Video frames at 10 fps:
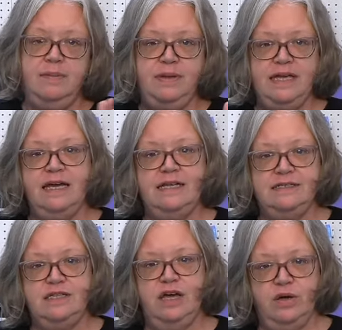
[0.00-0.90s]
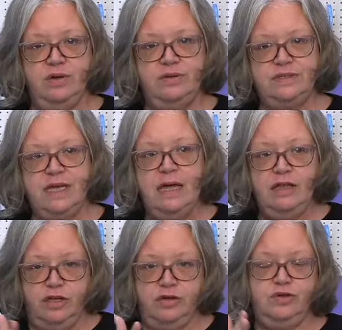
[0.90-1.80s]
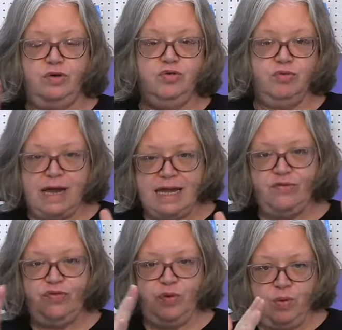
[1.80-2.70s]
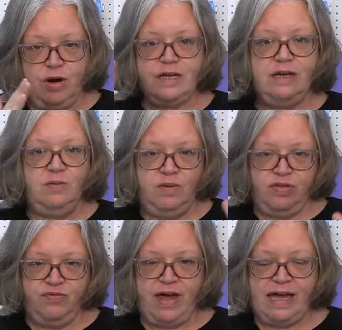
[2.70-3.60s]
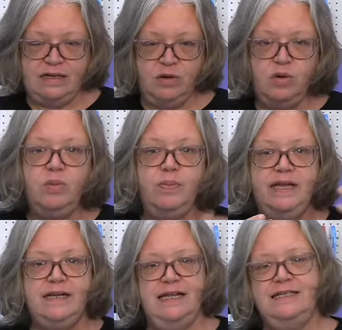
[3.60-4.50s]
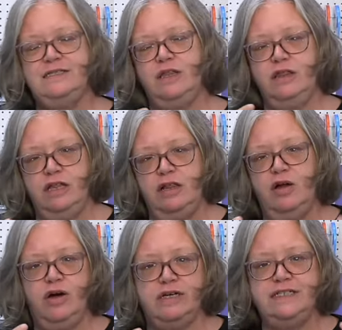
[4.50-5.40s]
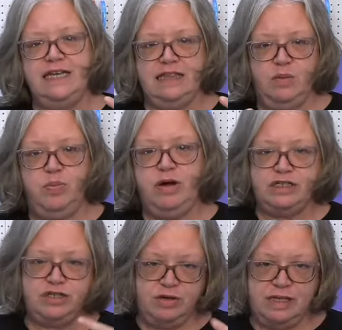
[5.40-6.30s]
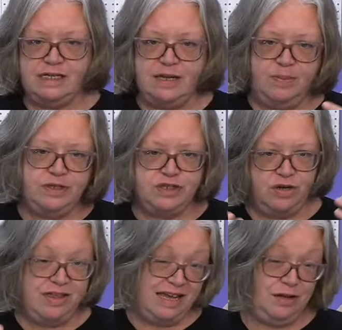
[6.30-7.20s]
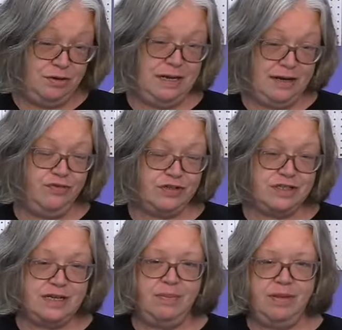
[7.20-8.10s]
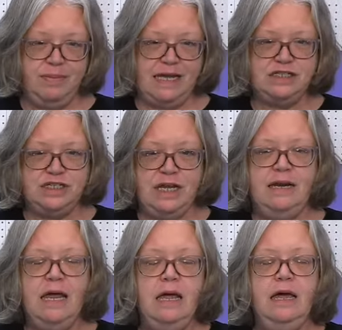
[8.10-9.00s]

because those are great for working with vinyl, but it's a little hard to get the pressure and the temperature that you need for sublimation.